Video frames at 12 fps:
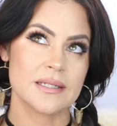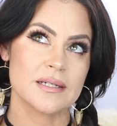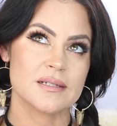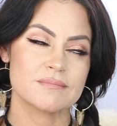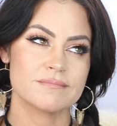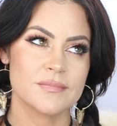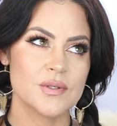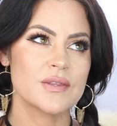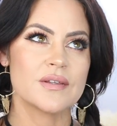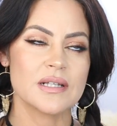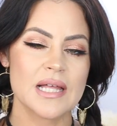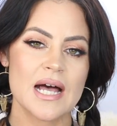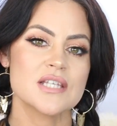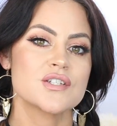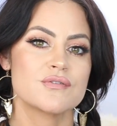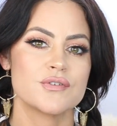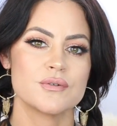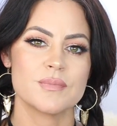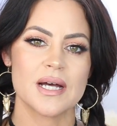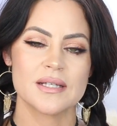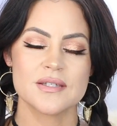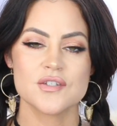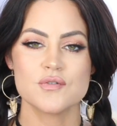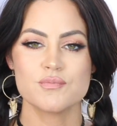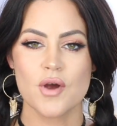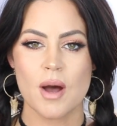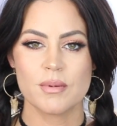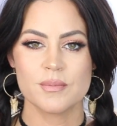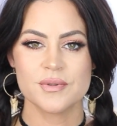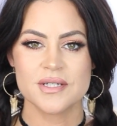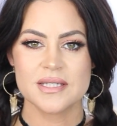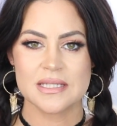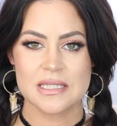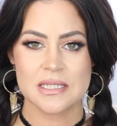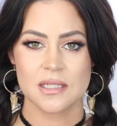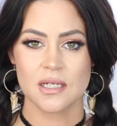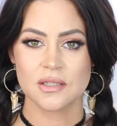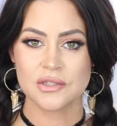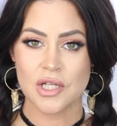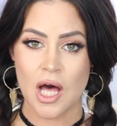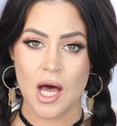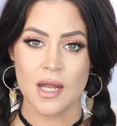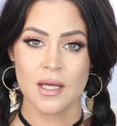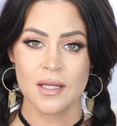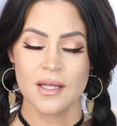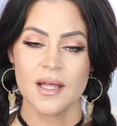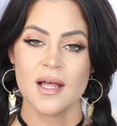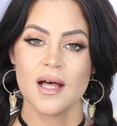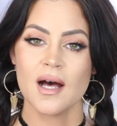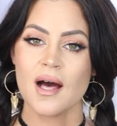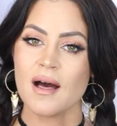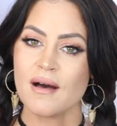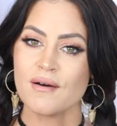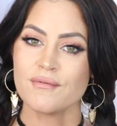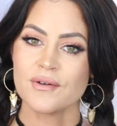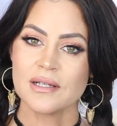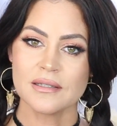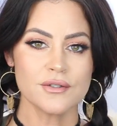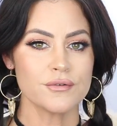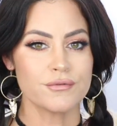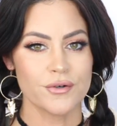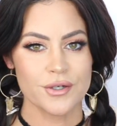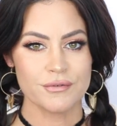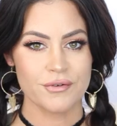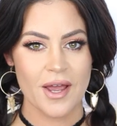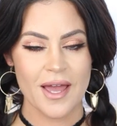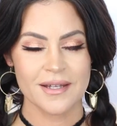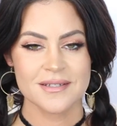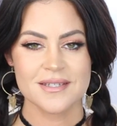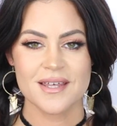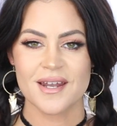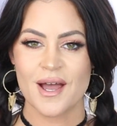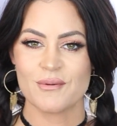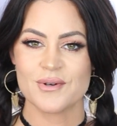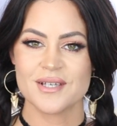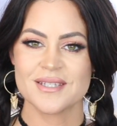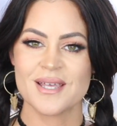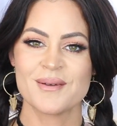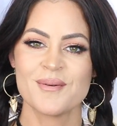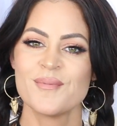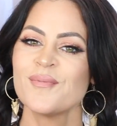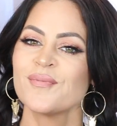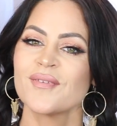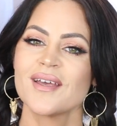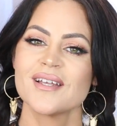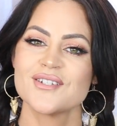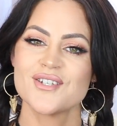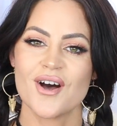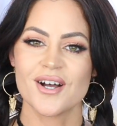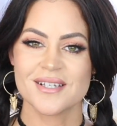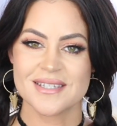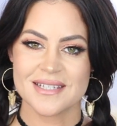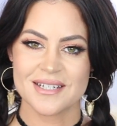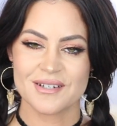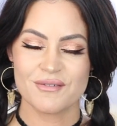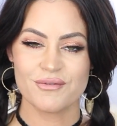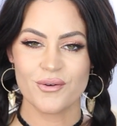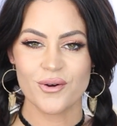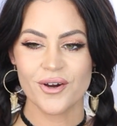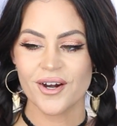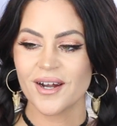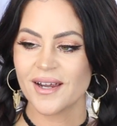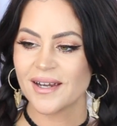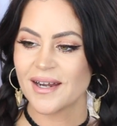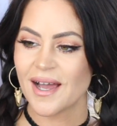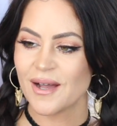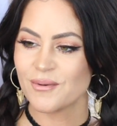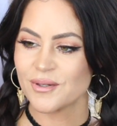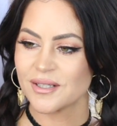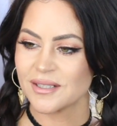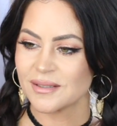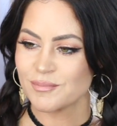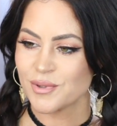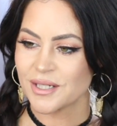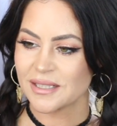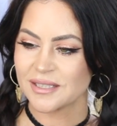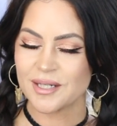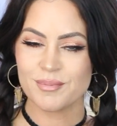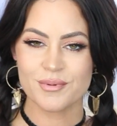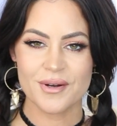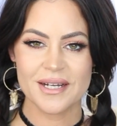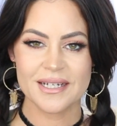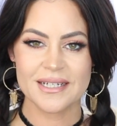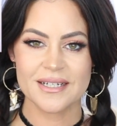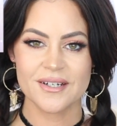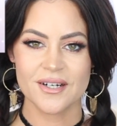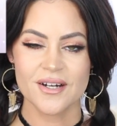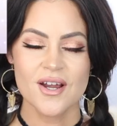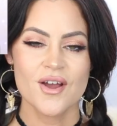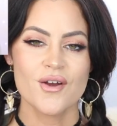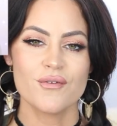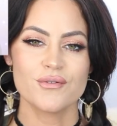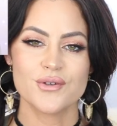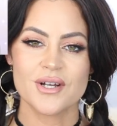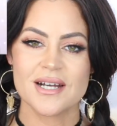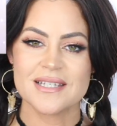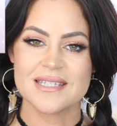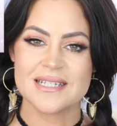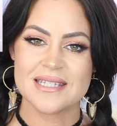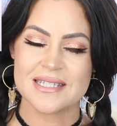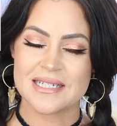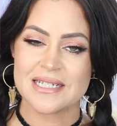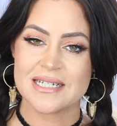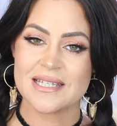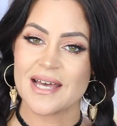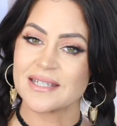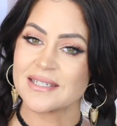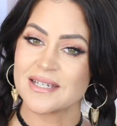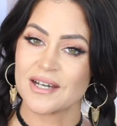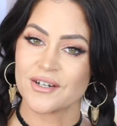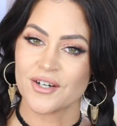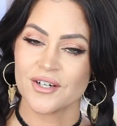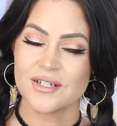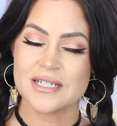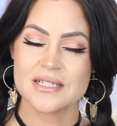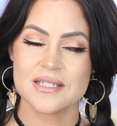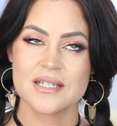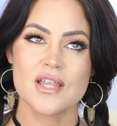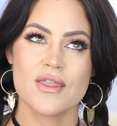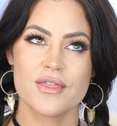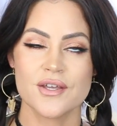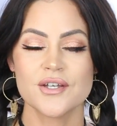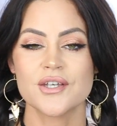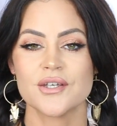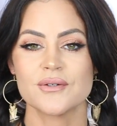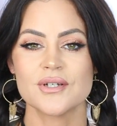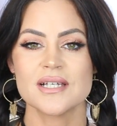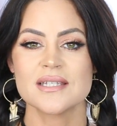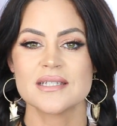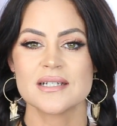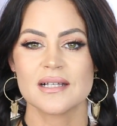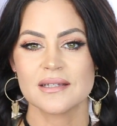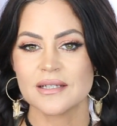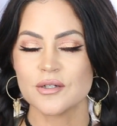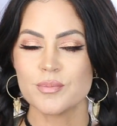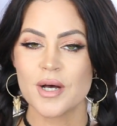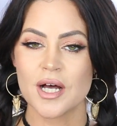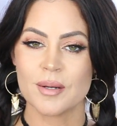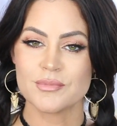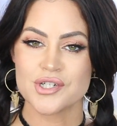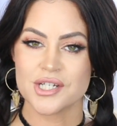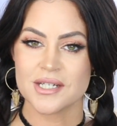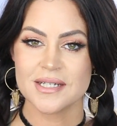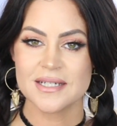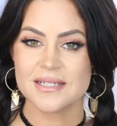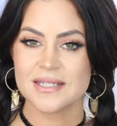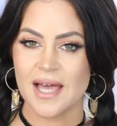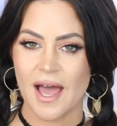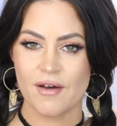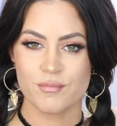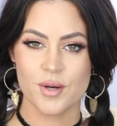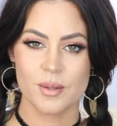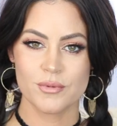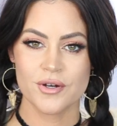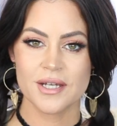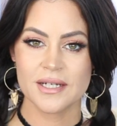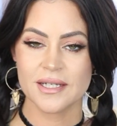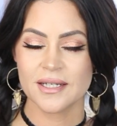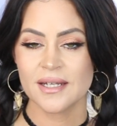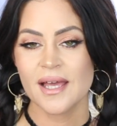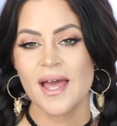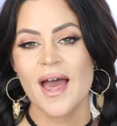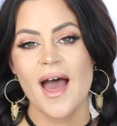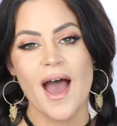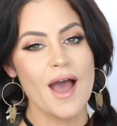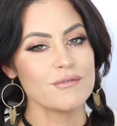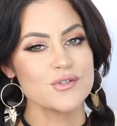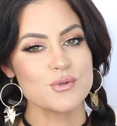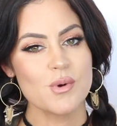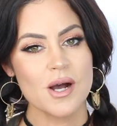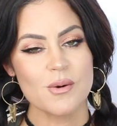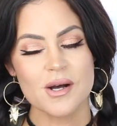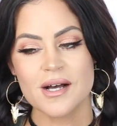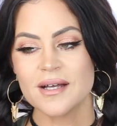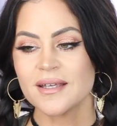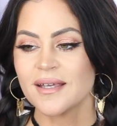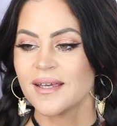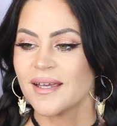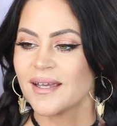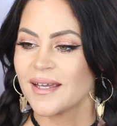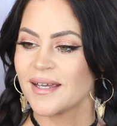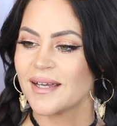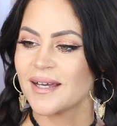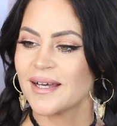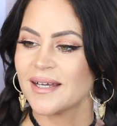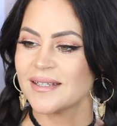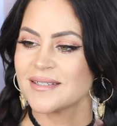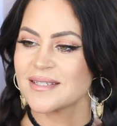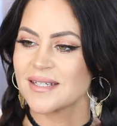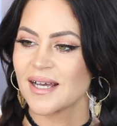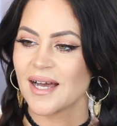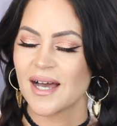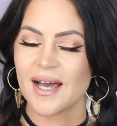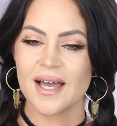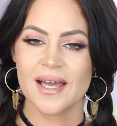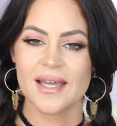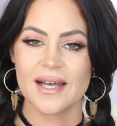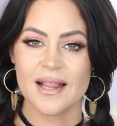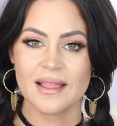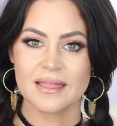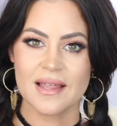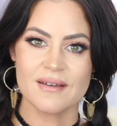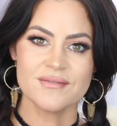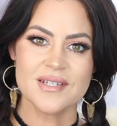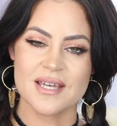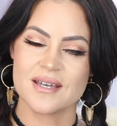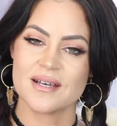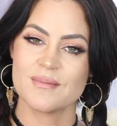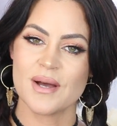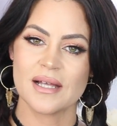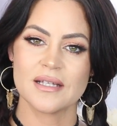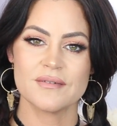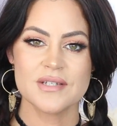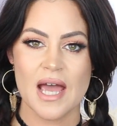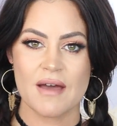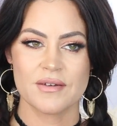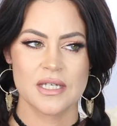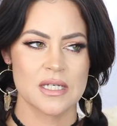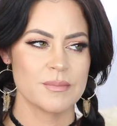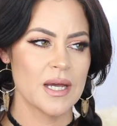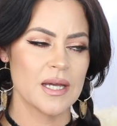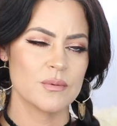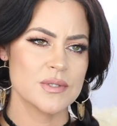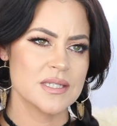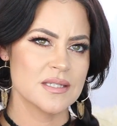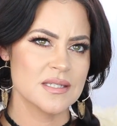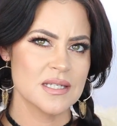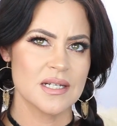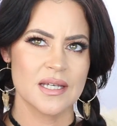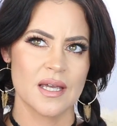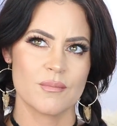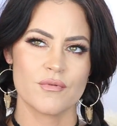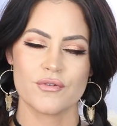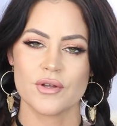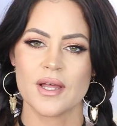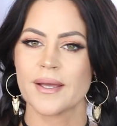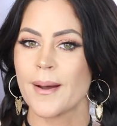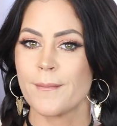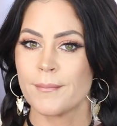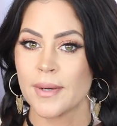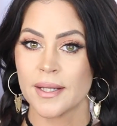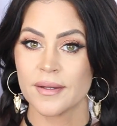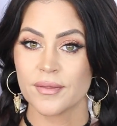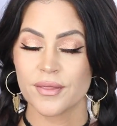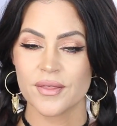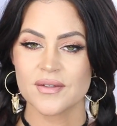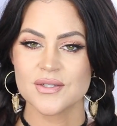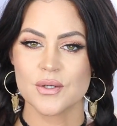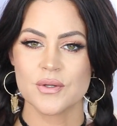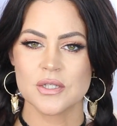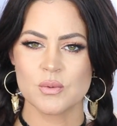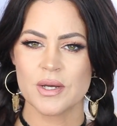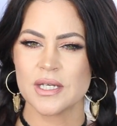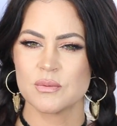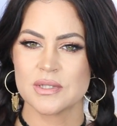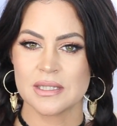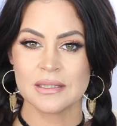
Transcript: like in the last few months, you've probably seen a lot of a little furry friend that I was dog sitting for, and I will put a clip right here for you guys to see. That's Gunnar. He's the cutest little Pomchi. He's a half Pomeranian, half Chihuahua, and I loved him. I loved having him. I was sitting him for like a month, so that's why he was